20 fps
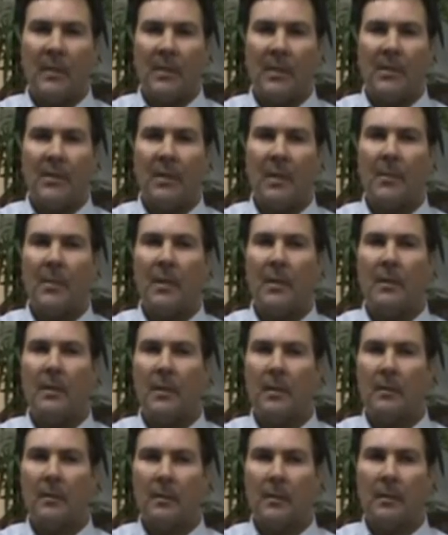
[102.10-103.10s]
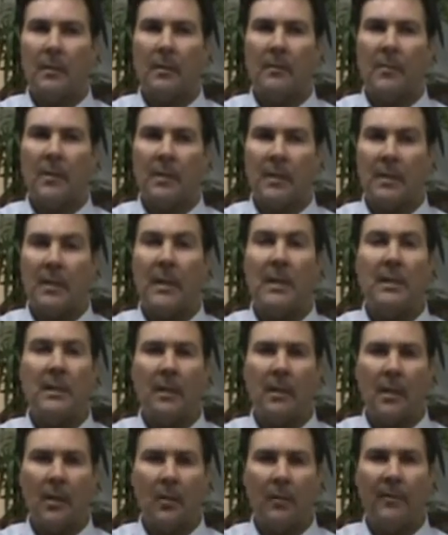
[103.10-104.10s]
just something that was just
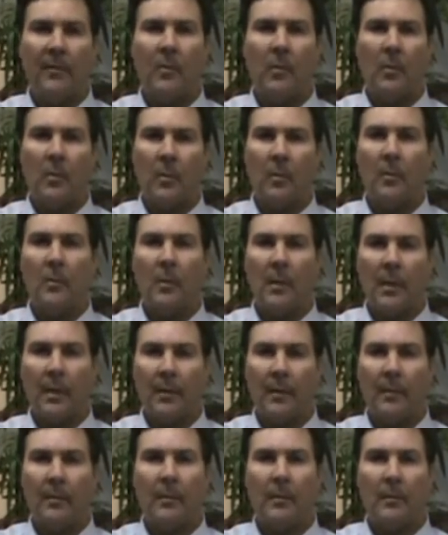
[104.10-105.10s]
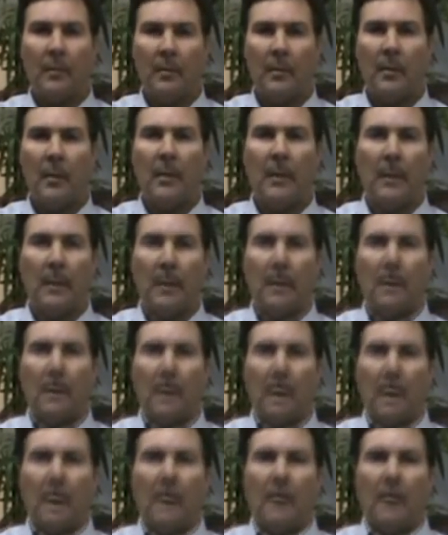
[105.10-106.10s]
easy to go forward with.
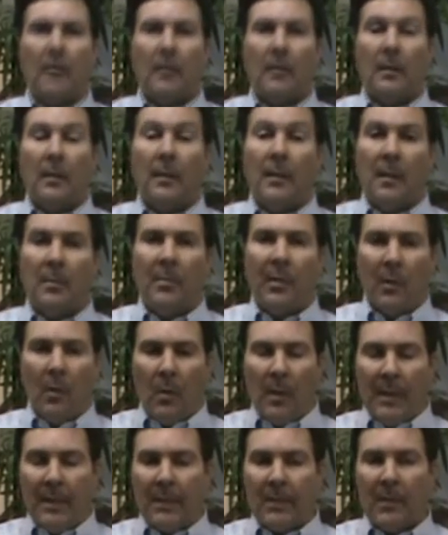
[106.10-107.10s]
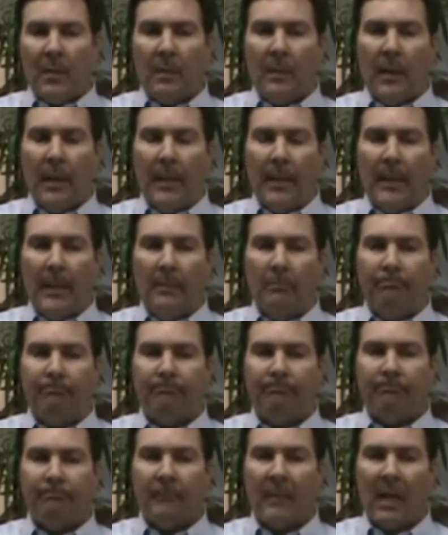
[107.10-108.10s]
The employees,
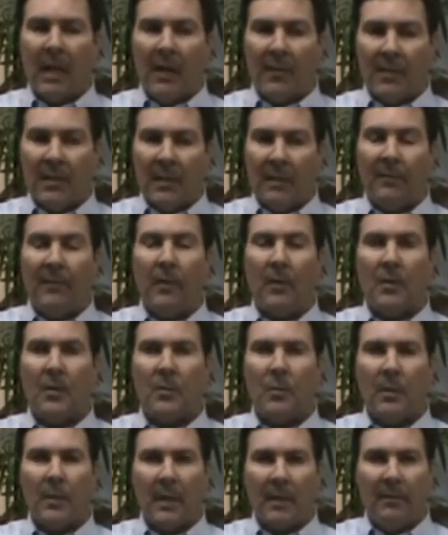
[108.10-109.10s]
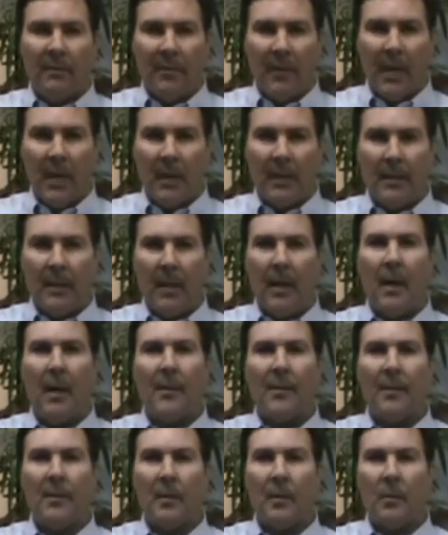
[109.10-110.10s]
obviously at first when they found
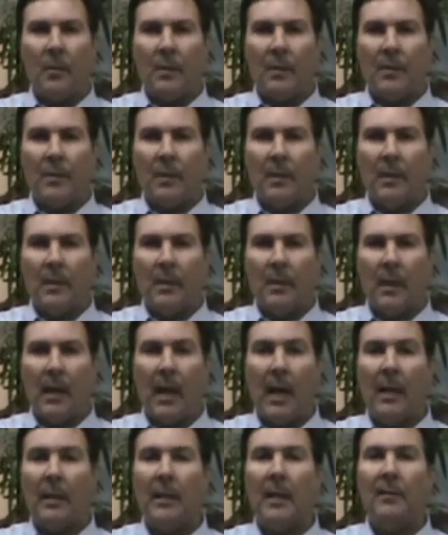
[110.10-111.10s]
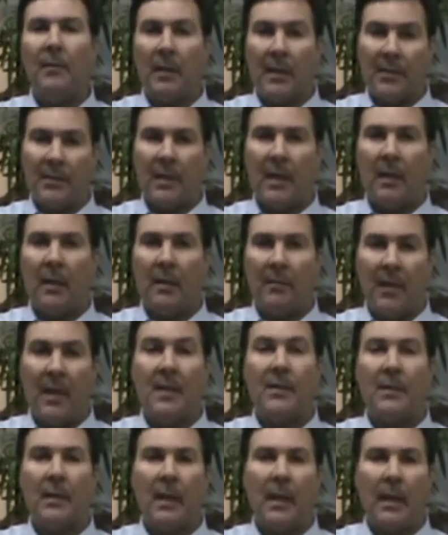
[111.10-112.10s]
out, there was a high level of
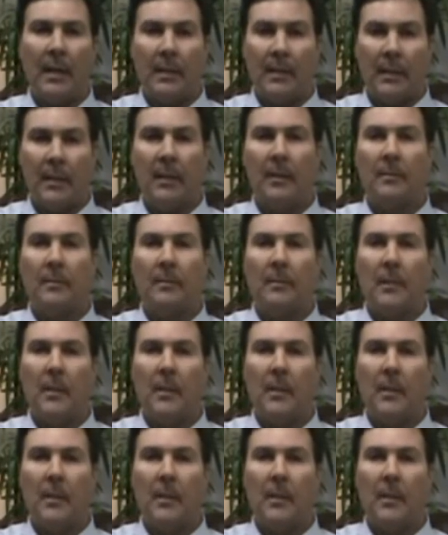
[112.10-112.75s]
anxiety.